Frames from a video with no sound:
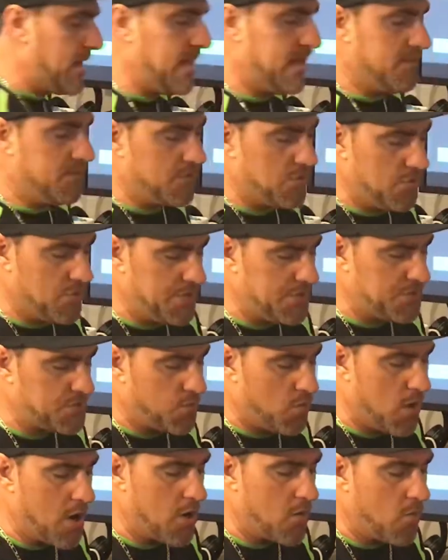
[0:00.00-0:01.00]
getting through
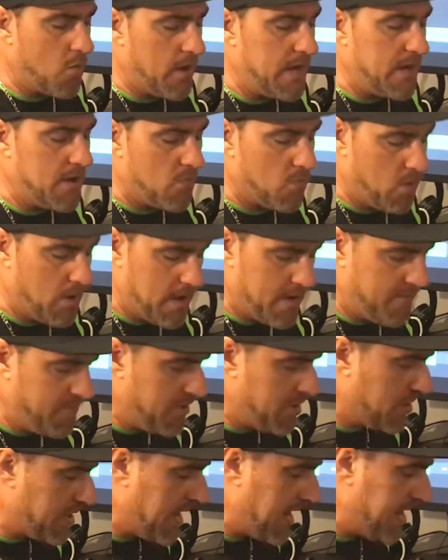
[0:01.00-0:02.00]
this work week or whatever
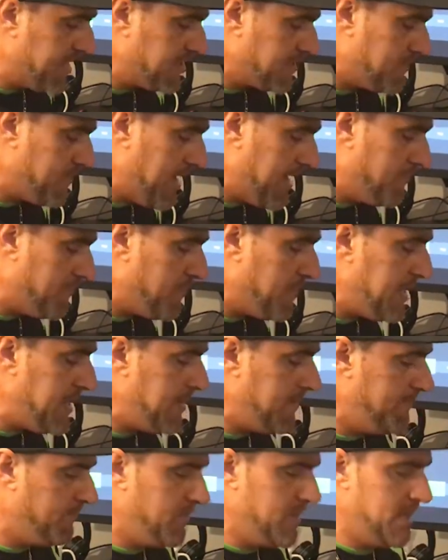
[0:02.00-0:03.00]
your case may
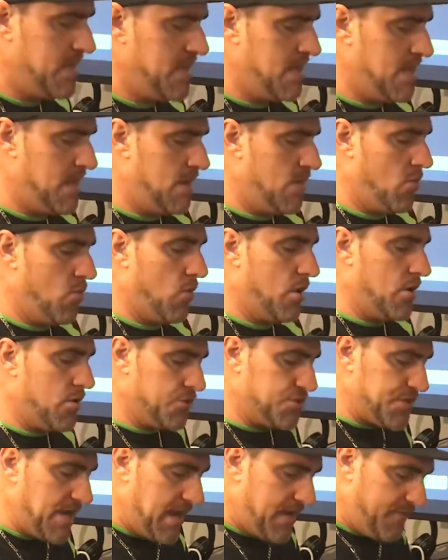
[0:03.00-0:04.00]
be. We're
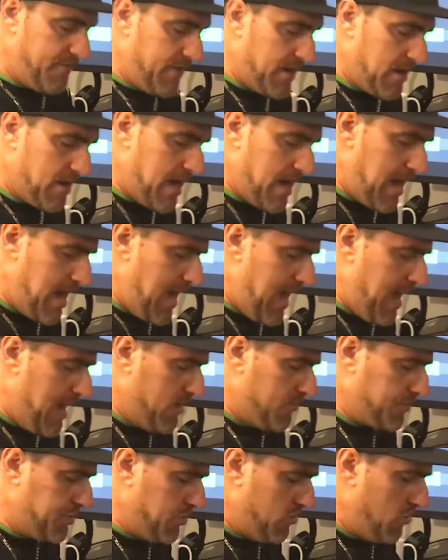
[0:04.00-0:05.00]
going to try to figure out
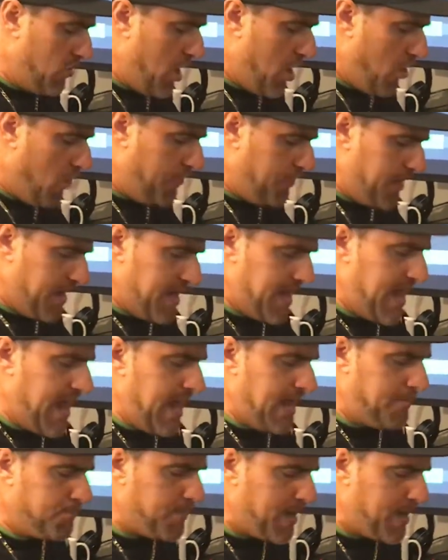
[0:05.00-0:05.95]
how to open a